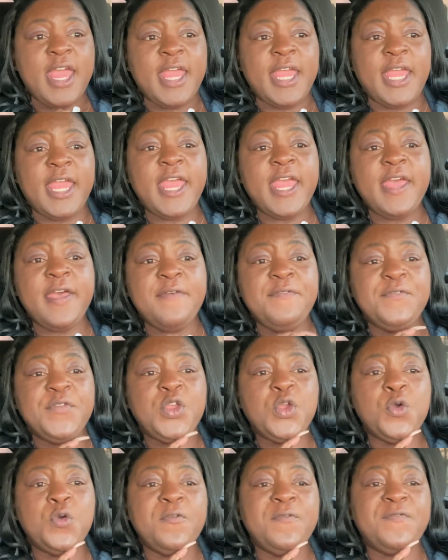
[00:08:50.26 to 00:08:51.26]
if
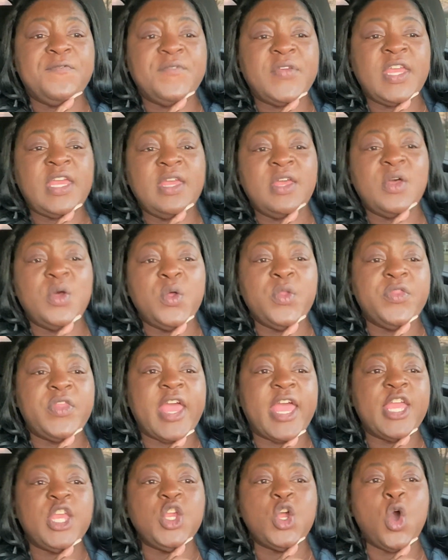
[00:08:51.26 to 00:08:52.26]
you feel
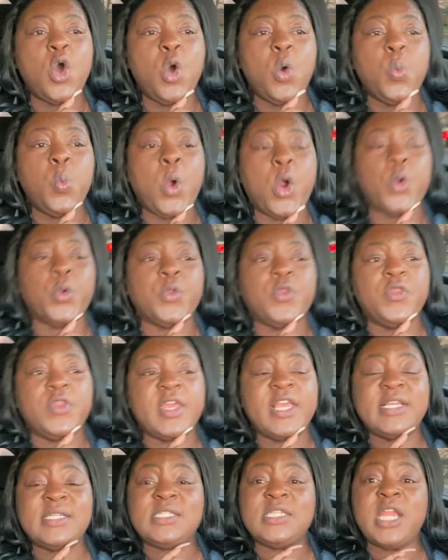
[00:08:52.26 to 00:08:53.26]
that your
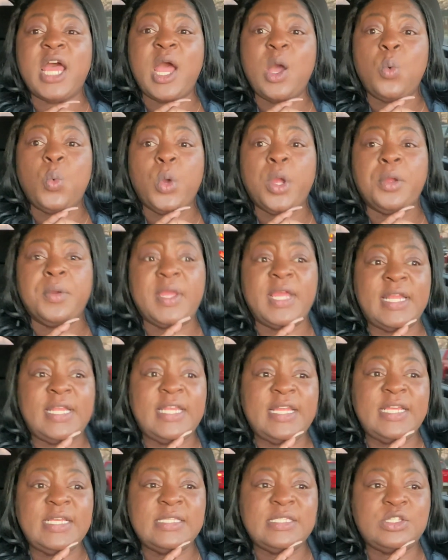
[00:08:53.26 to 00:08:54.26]
worth is not where it
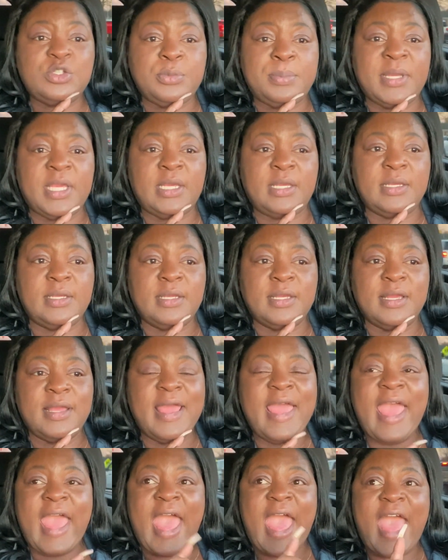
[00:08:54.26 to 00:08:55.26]
needs to be,
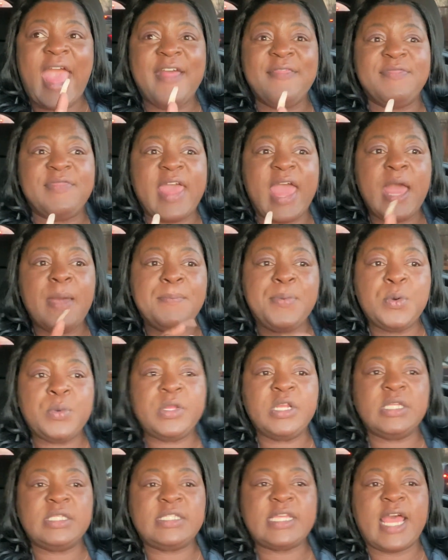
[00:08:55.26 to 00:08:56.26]
at that
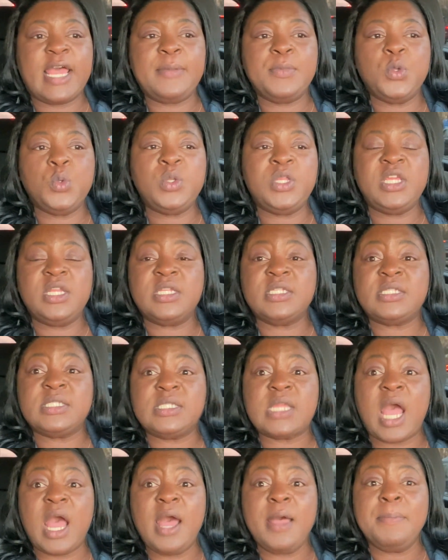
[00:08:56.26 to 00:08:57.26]
point in time, you need to
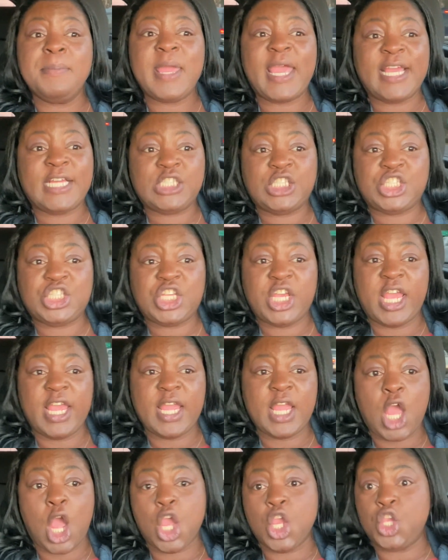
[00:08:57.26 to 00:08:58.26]
stop and check
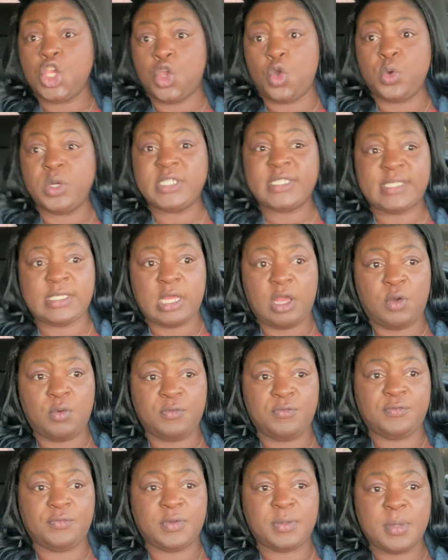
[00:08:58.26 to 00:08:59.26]

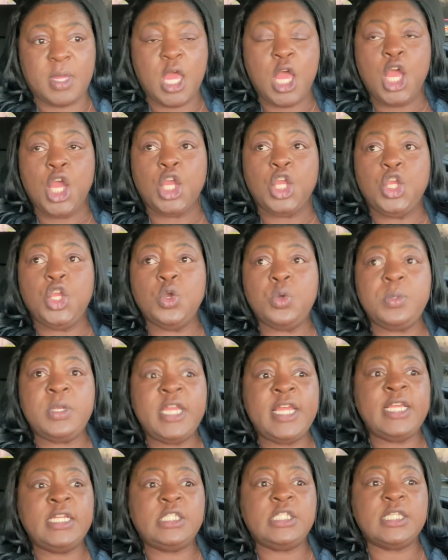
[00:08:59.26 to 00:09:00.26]
yourself. You
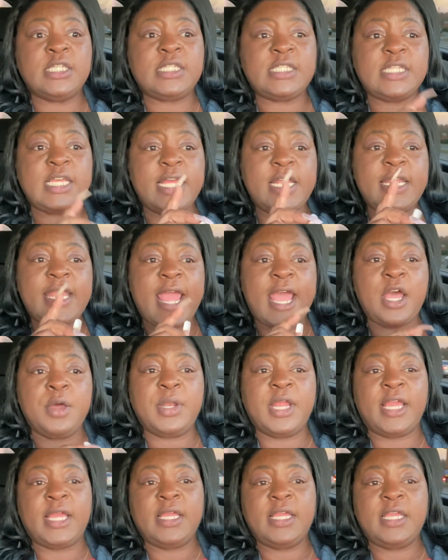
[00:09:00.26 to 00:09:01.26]
need to sit
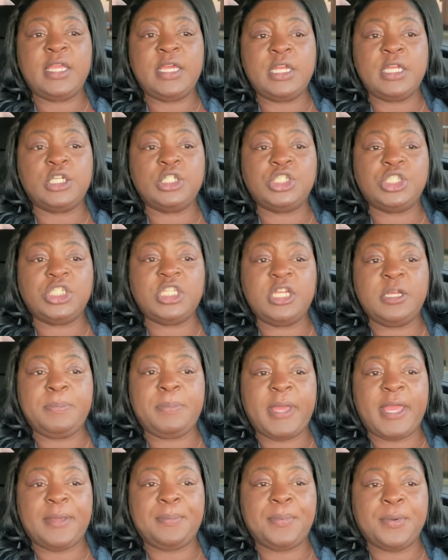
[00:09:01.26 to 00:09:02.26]
down and get a sheet of
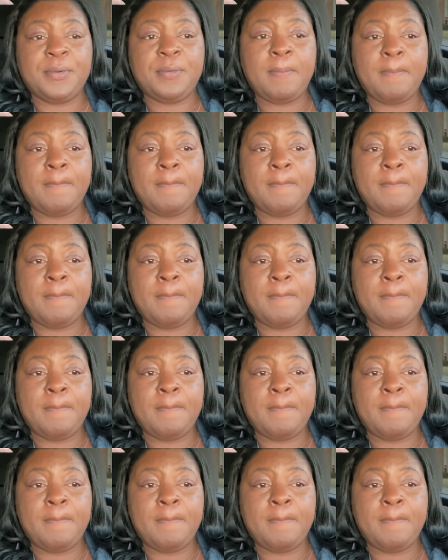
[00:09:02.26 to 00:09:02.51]
paper